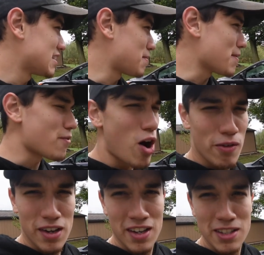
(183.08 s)
I'm
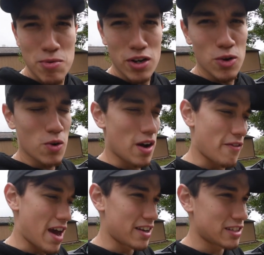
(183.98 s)
evolving it. It's pretty cool.
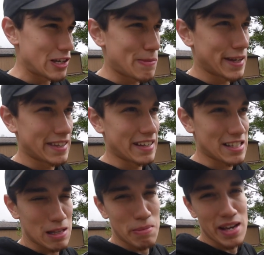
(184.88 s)
I've added so many
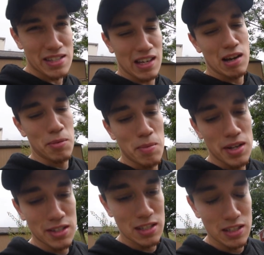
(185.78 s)
things in the past like couple
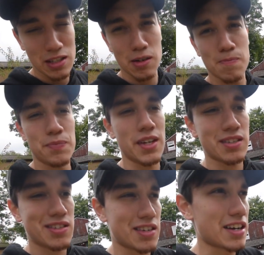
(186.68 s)
months, so
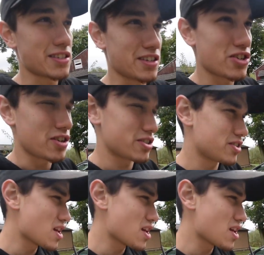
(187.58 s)
next sizing chart.